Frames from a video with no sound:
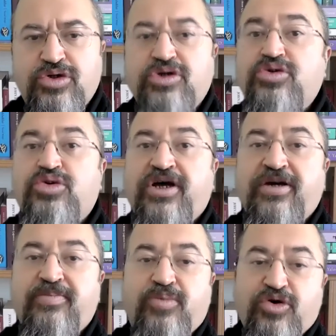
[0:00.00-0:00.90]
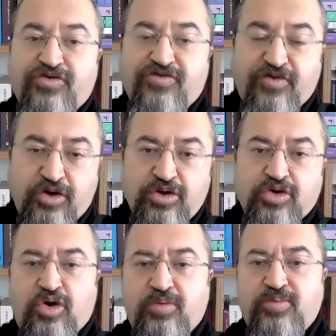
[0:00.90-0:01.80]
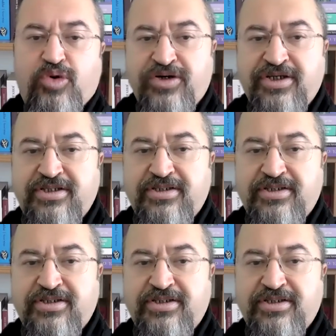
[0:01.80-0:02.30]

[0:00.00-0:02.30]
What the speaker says: to a portfolio component,